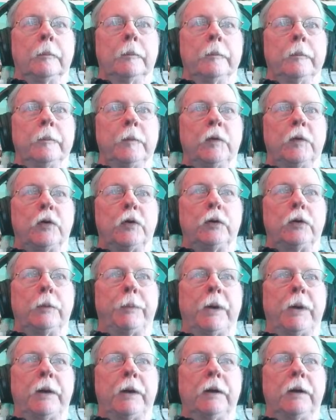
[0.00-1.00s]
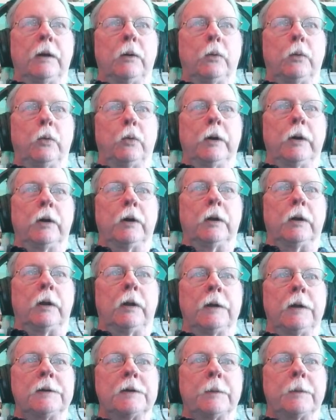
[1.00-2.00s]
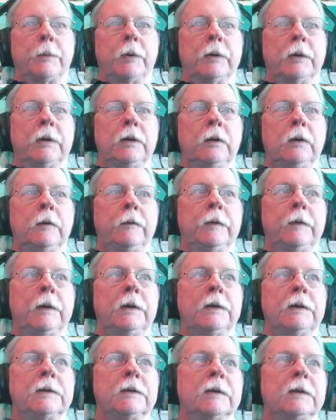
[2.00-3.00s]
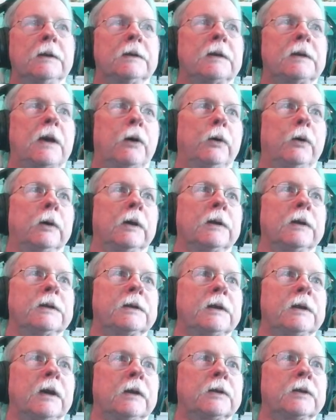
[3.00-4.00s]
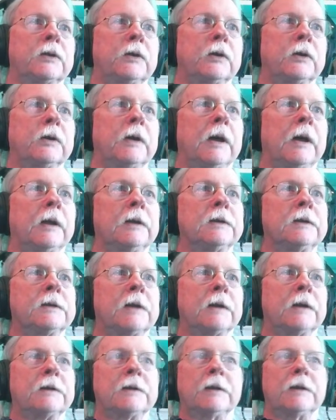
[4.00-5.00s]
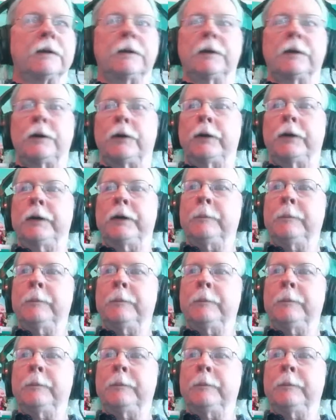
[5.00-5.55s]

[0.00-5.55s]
So depending on where it lines up on the UVs is how it gets textured. At least that's the theory.